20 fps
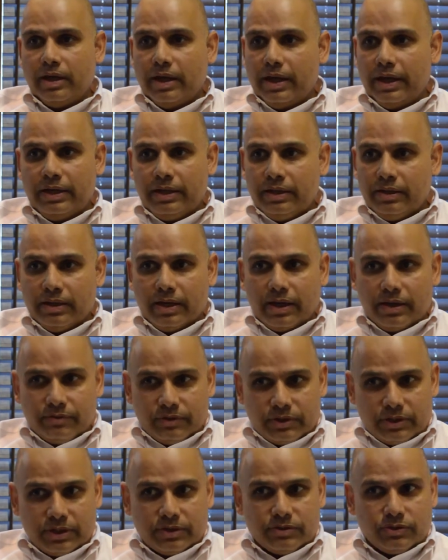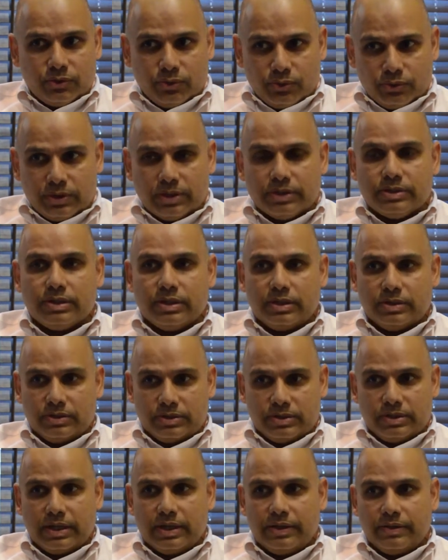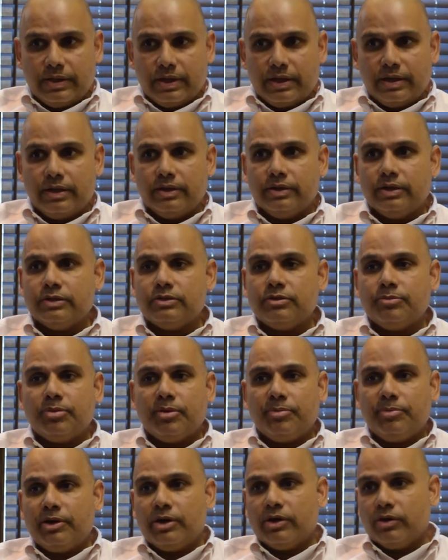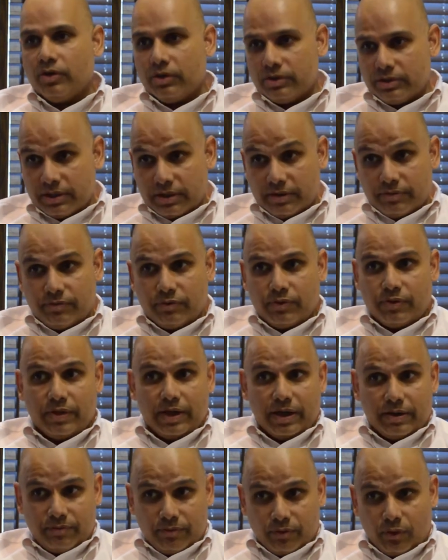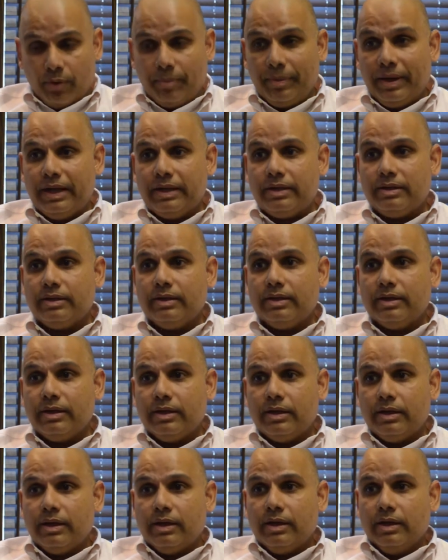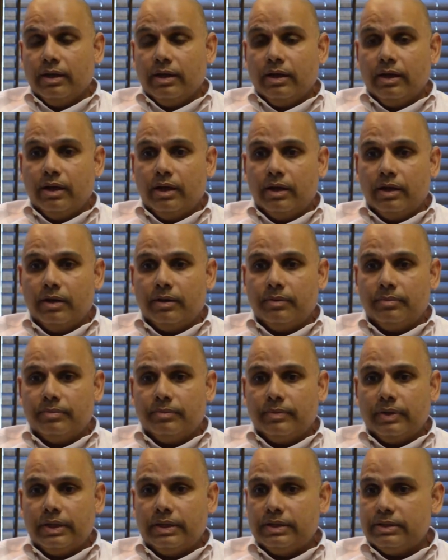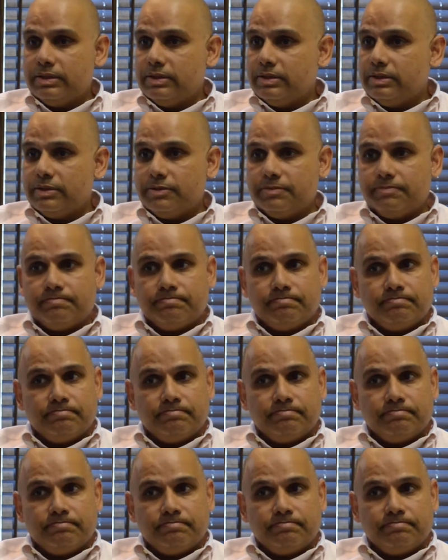any advertiser who doesn't understand that and doesn't prepare content for that format is